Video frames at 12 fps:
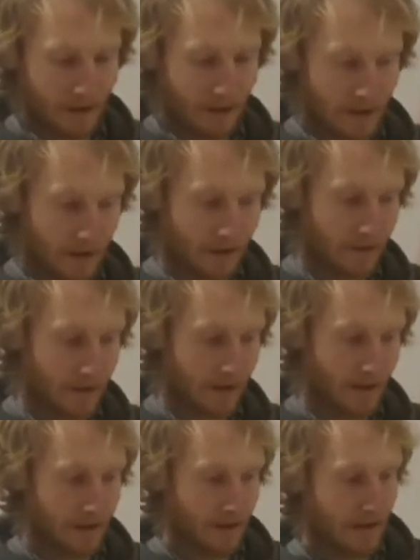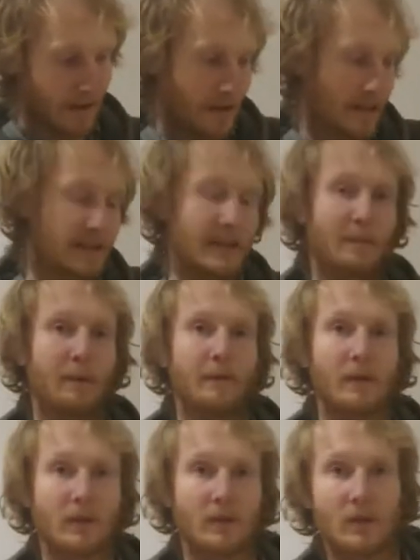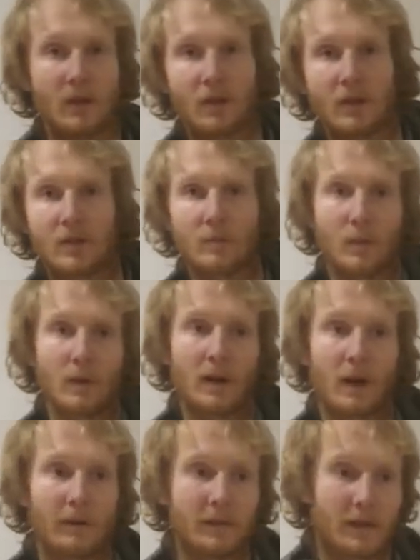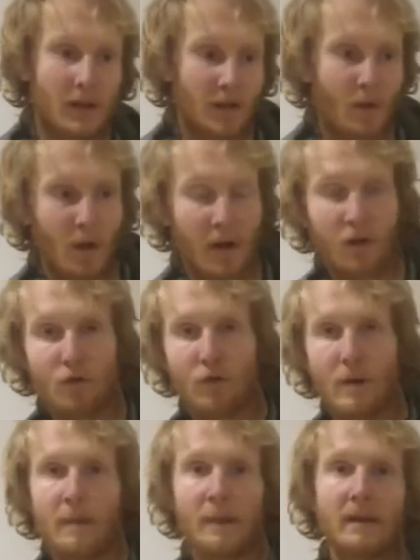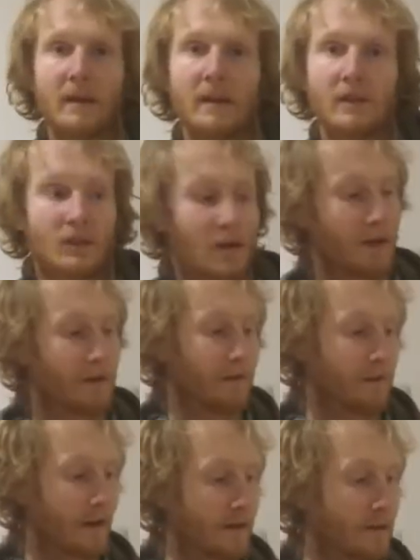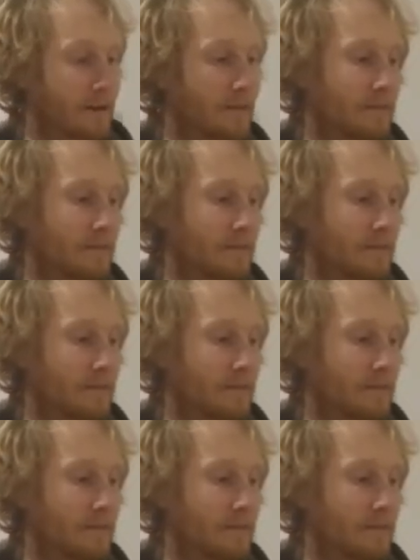it's kind of a snappy feel, so not a smaller carve, you're kind of quite grippy as you're carving round.